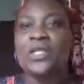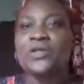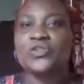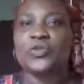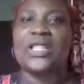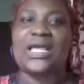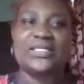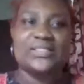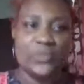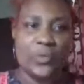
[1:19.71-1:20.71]
So that
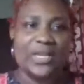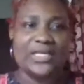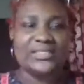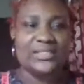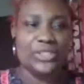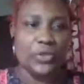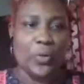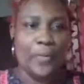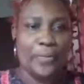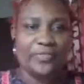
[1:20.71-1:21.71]
is what has,
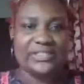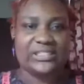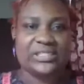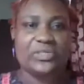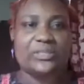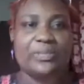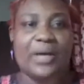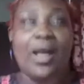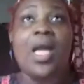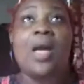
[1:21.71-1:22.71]
brought this series
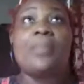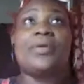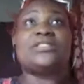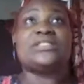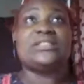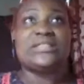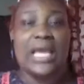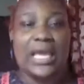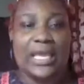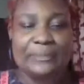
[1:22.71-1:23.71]
about. But
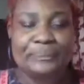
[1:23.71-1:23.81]
today,